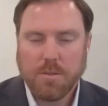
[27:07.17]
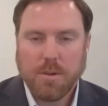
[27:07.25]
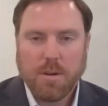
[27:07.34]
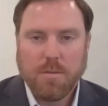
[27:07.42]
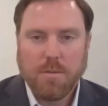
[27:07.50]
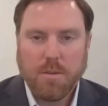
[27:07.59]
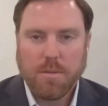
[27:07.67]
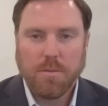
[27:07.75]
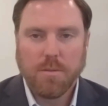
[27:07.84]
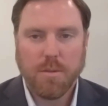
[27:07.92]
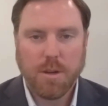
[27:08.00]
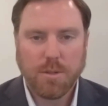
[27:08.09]
trying to roll
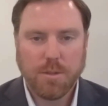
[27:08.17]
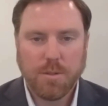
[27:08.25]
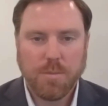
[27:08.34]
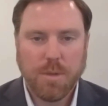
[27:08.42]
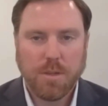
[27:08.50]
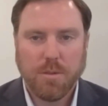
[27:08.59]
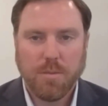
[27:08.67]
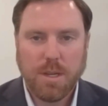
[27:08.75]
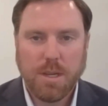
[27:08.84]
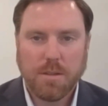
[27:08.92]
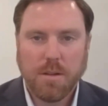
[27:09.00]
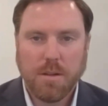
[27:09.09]
through questions and make sure we
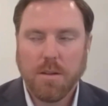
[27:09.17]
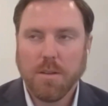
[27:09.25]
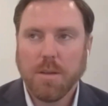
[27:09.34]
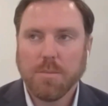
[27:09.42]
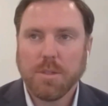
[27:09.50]
get to all of them.